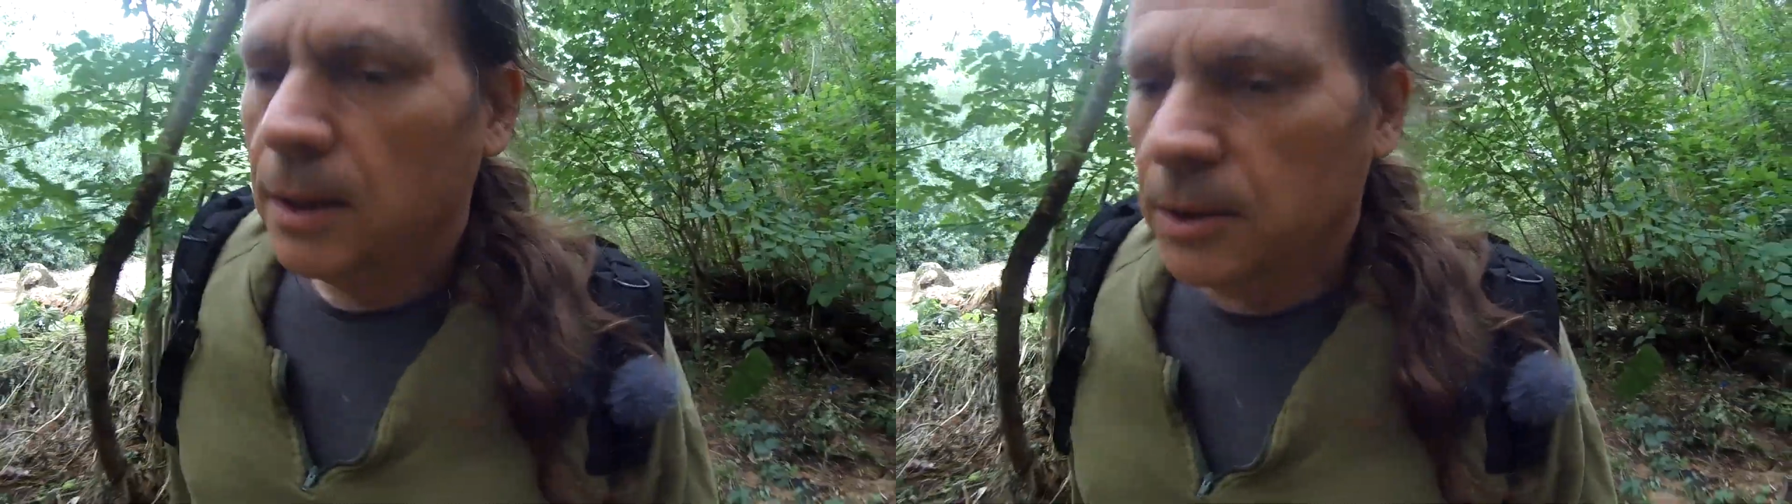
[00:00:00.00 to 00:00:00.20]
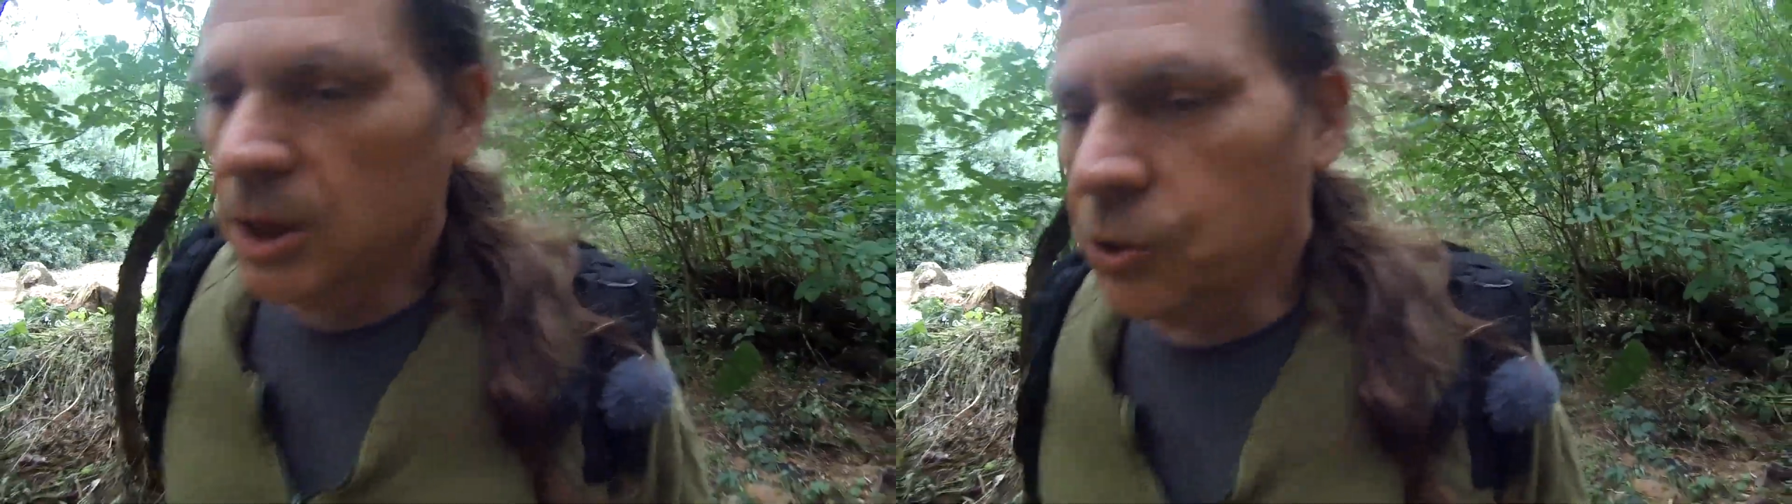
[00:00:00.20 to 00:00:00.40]

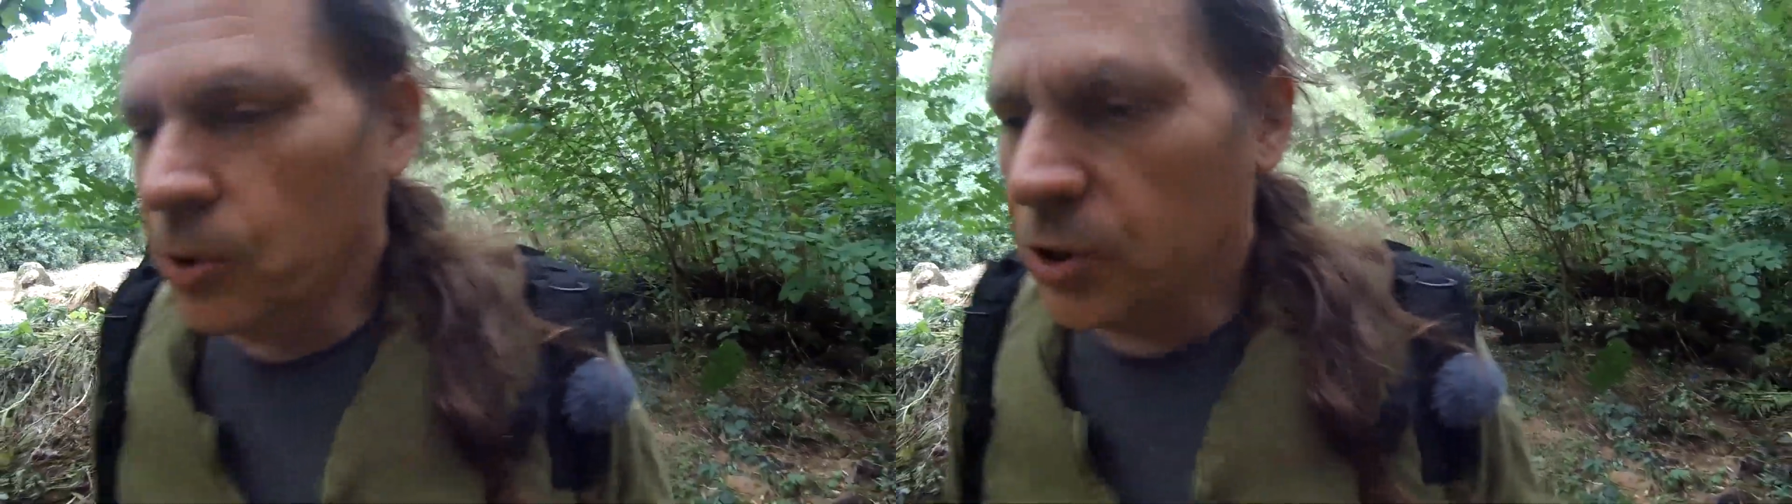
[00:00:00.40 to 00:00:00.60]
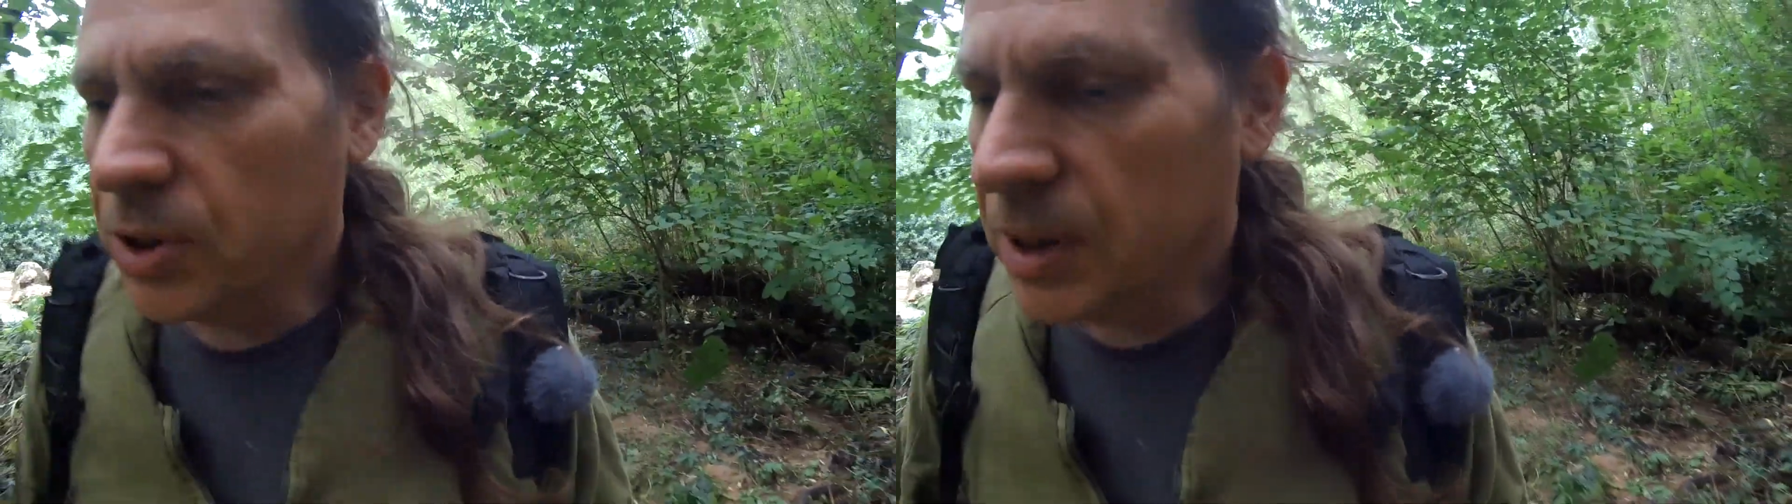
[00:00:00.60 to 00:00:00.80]

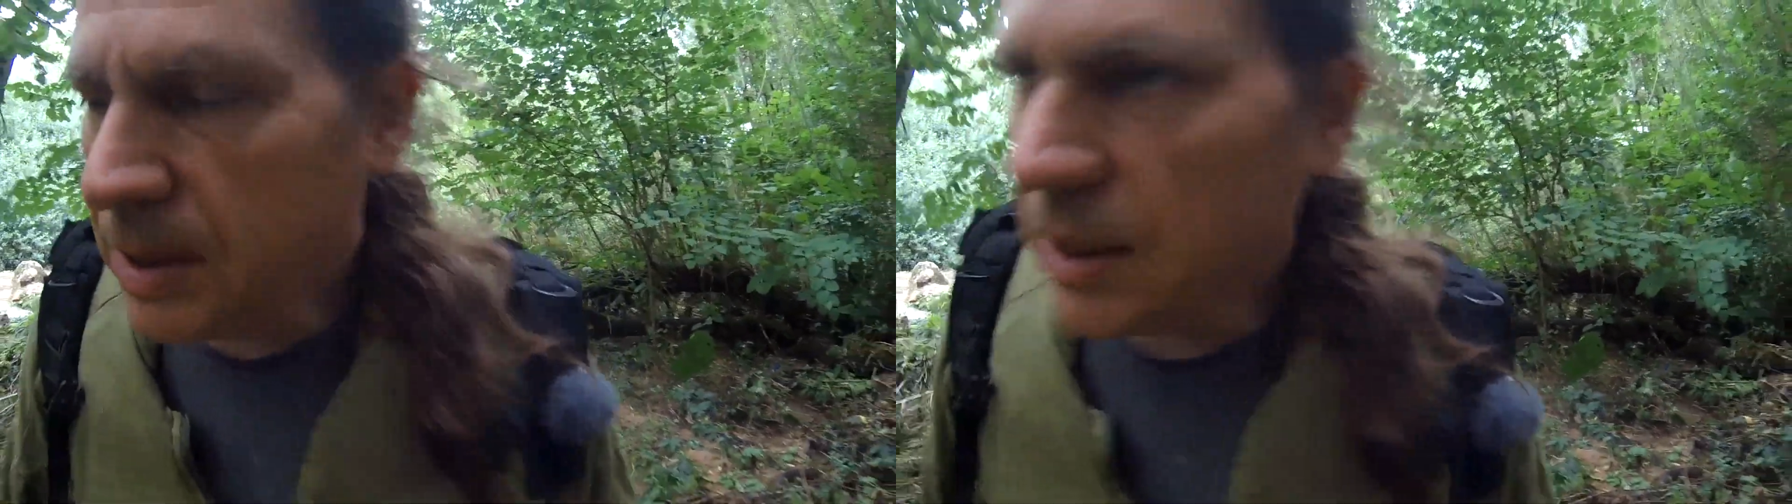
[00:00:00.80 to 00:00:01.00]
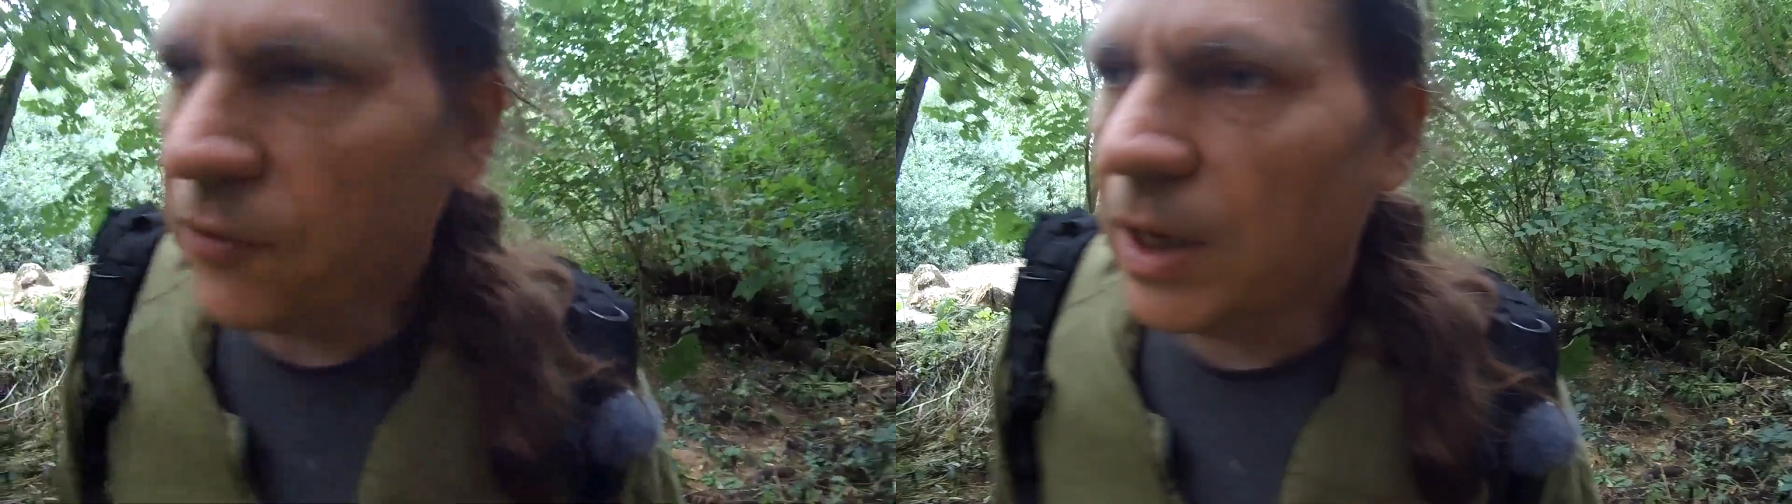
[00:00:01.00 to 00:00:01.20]
dishwashers and
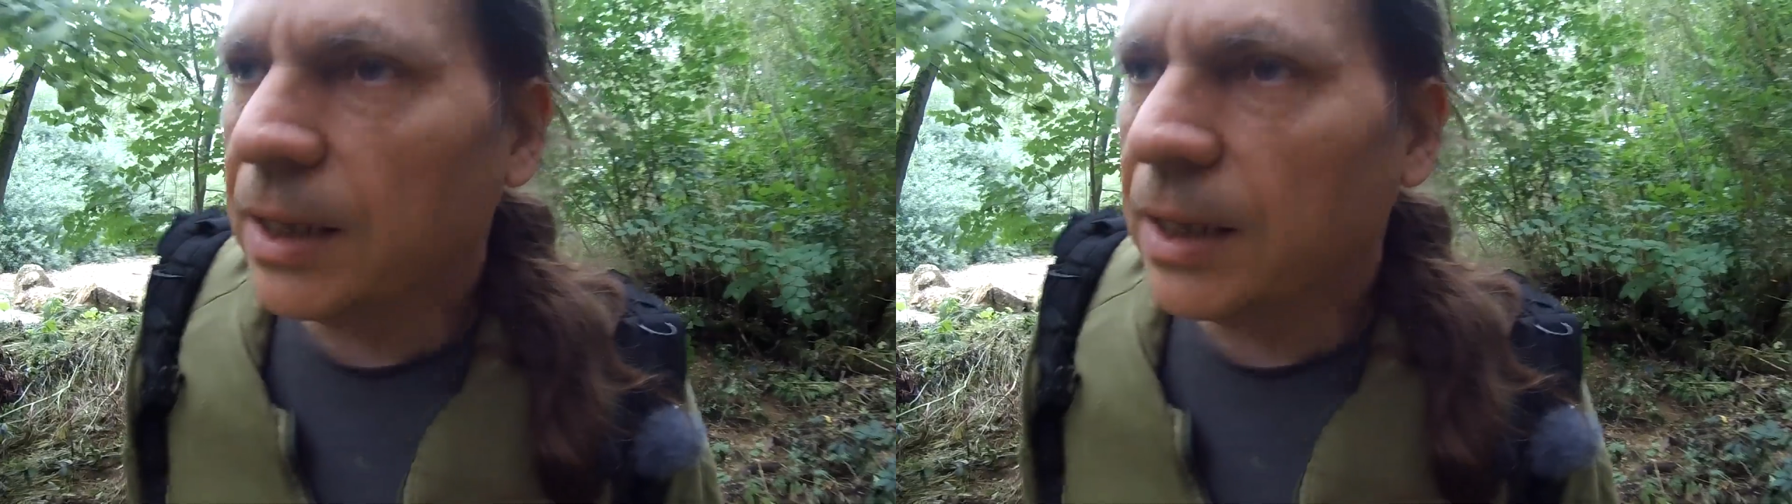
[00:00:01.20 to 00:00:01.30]
stuff like